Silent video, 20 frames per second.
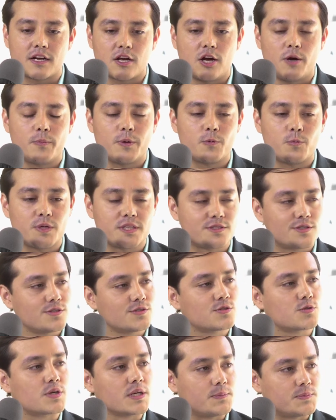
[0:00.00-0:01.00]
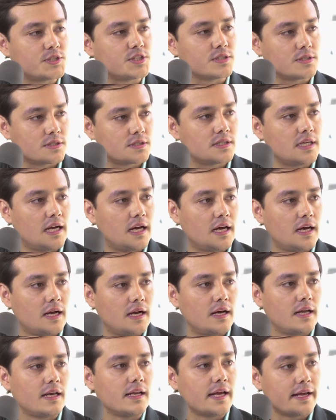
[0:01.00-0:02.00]
coming with subscriptions
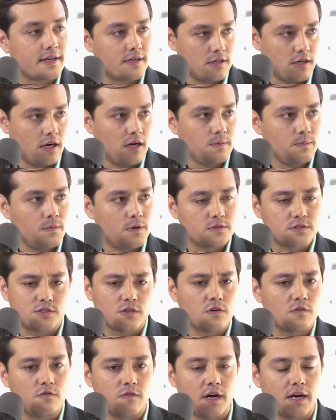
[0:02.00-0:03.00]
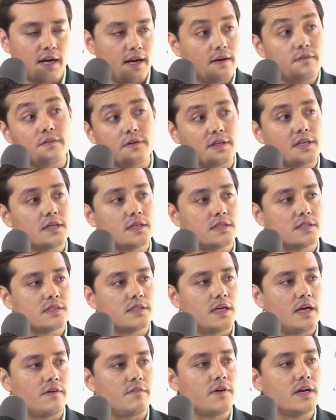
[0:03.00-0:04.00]
later on, but so far everything
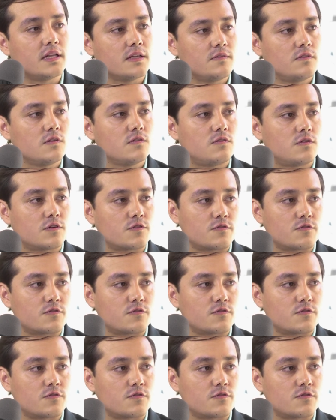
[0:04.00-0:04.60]
is available for